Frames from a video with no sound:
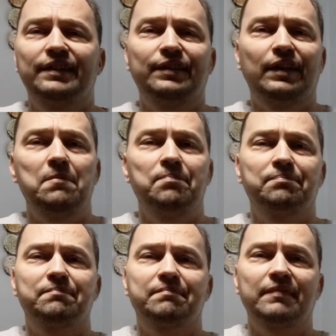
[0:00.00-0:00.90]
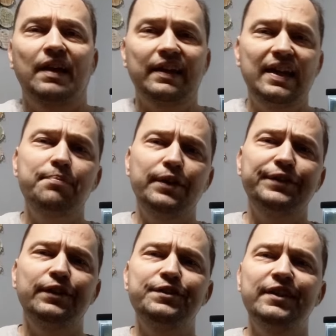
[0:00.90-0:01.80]
So keep
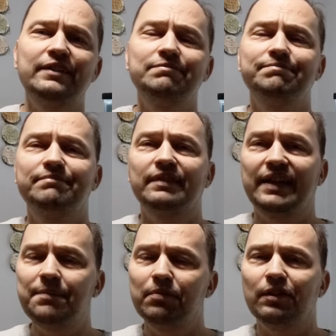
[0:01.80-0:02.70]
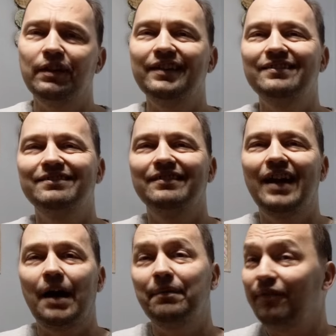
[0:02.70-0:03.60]
researching, keep learning,
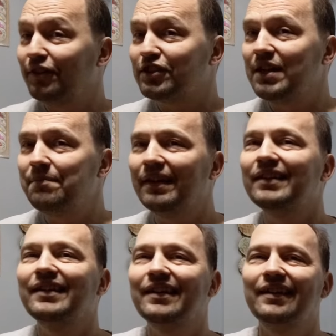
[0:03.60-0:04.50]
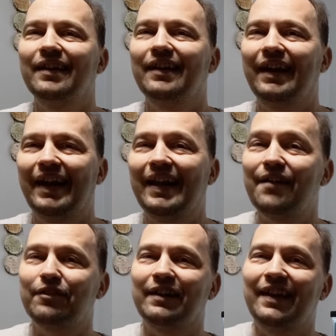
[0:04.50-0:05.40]
happy fish keeping, and
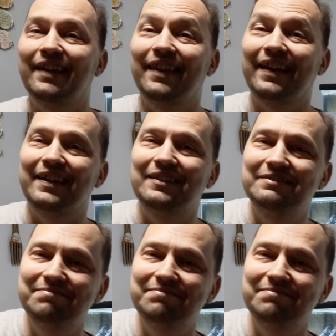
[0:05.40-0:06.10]
have a great day. Thank you.